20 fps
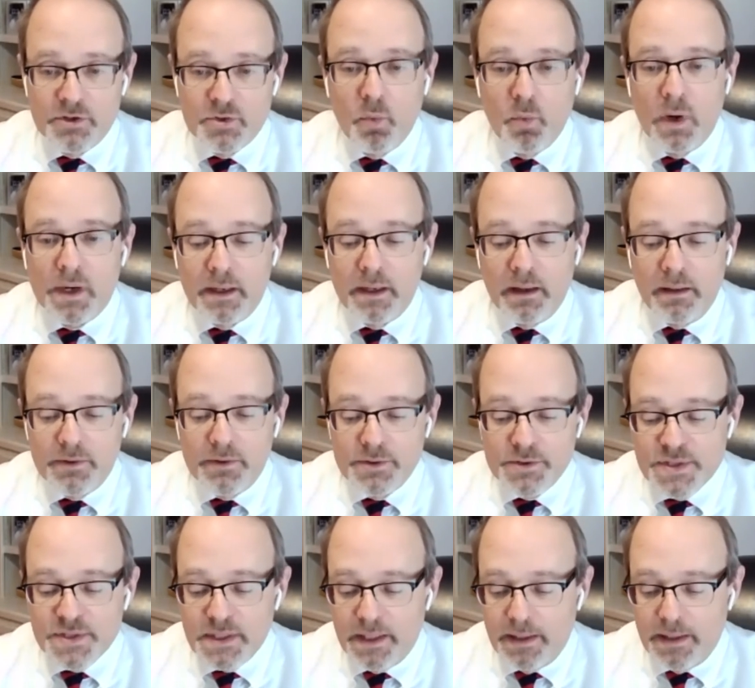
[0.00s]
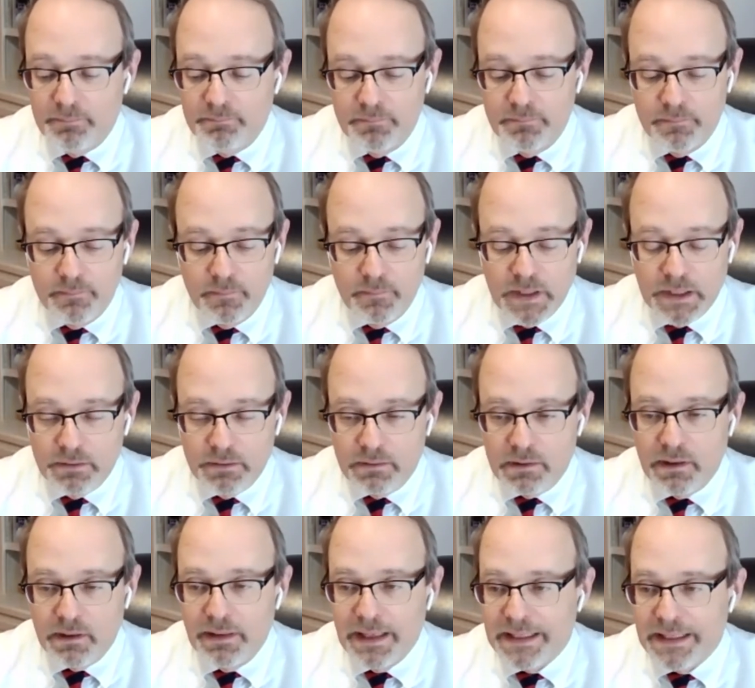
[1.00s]
one another's
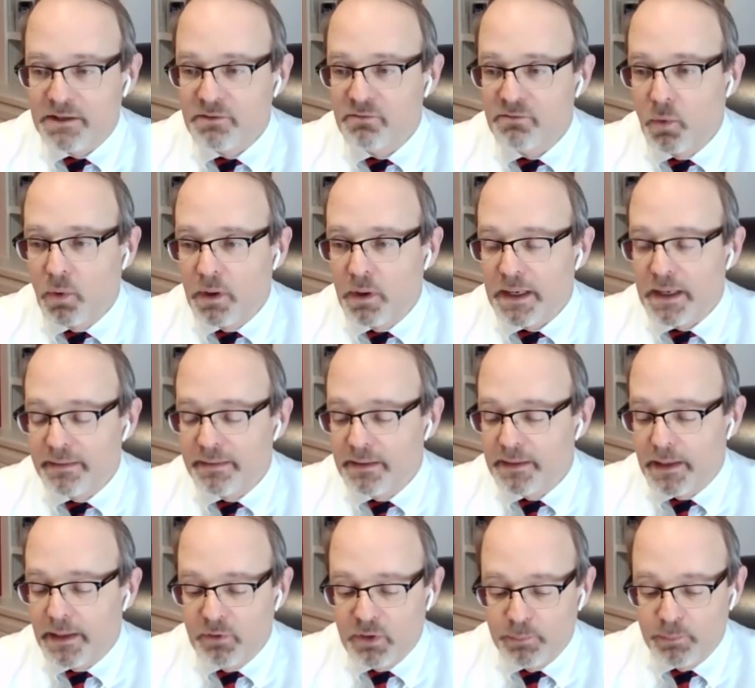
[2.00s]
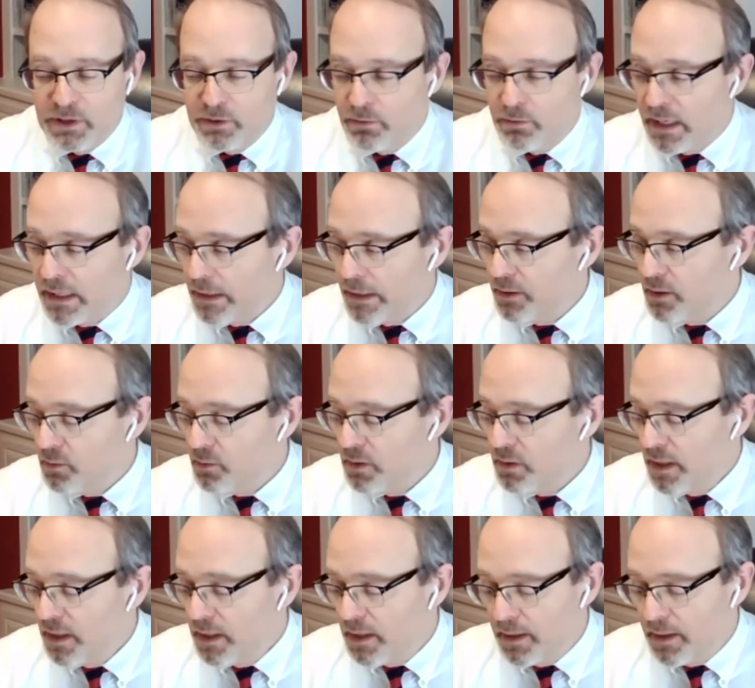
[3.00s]
collective work, I think that would be great. I know
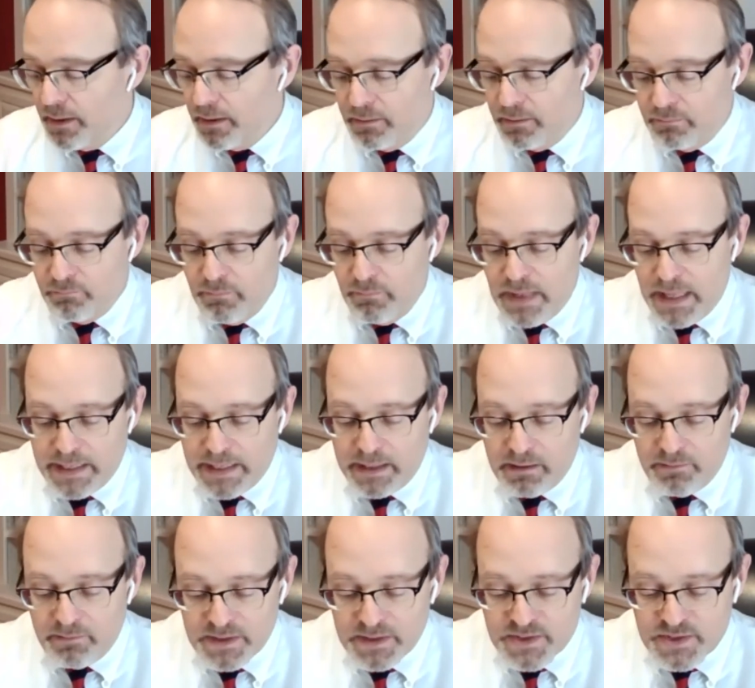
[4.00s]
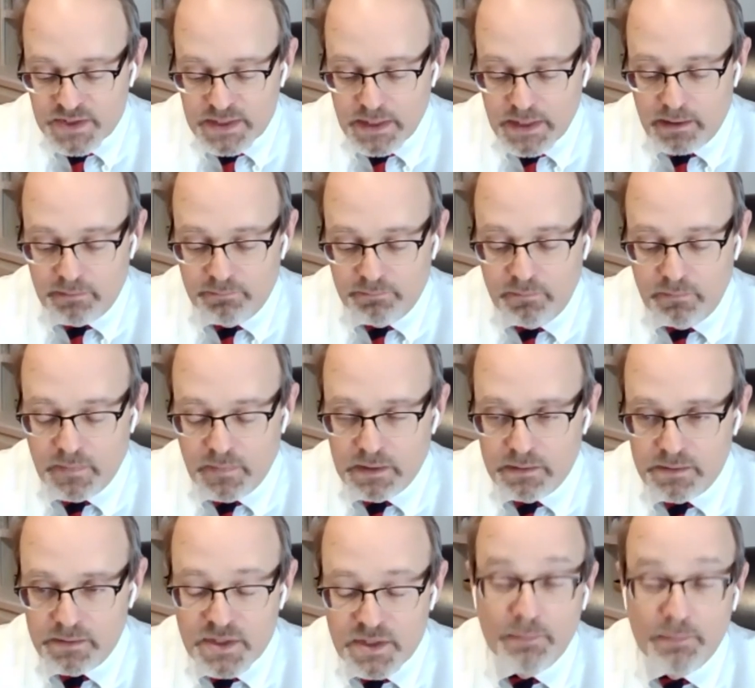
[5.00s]
many of us,
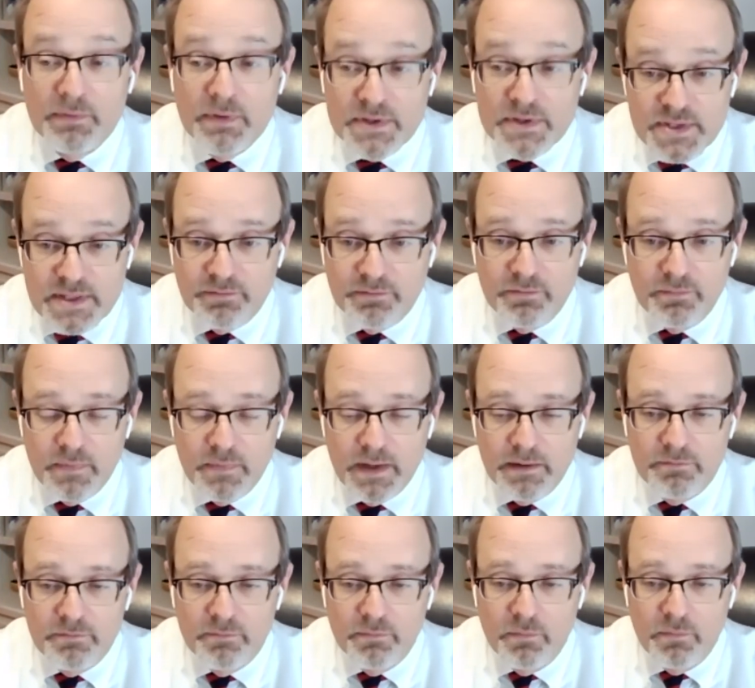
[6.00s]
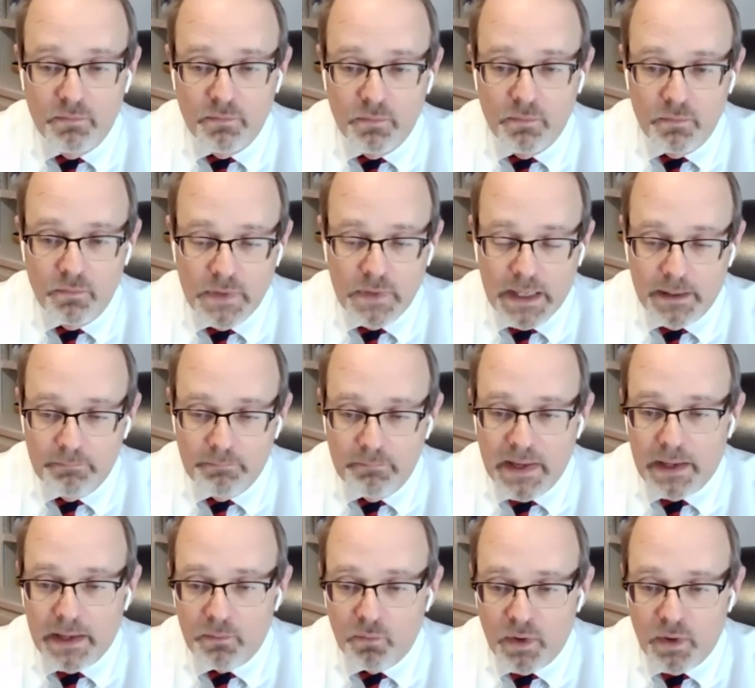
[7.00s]
some of us have
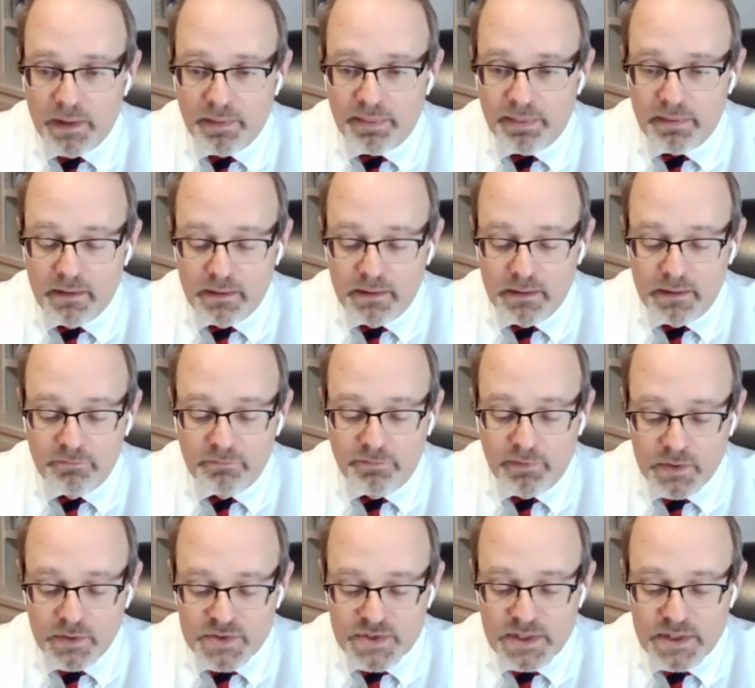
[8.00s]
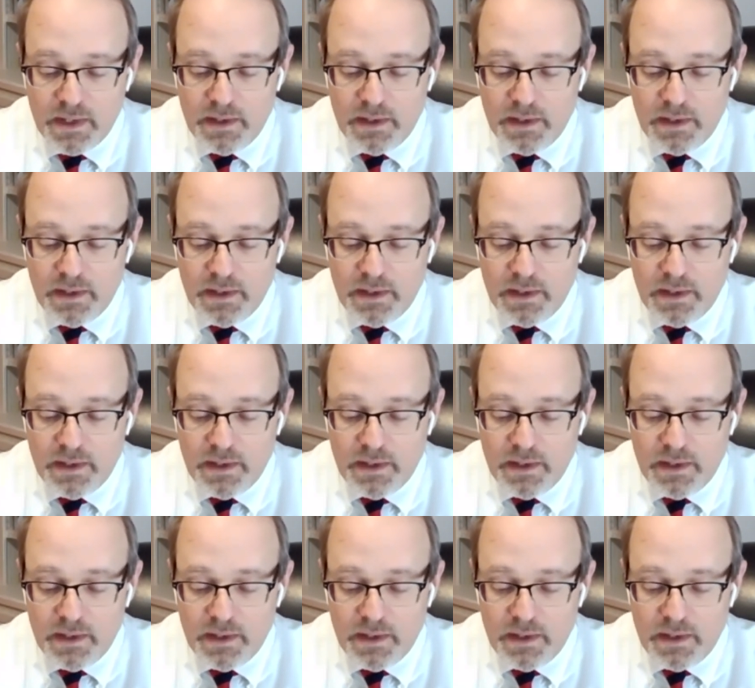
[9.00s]
met with folks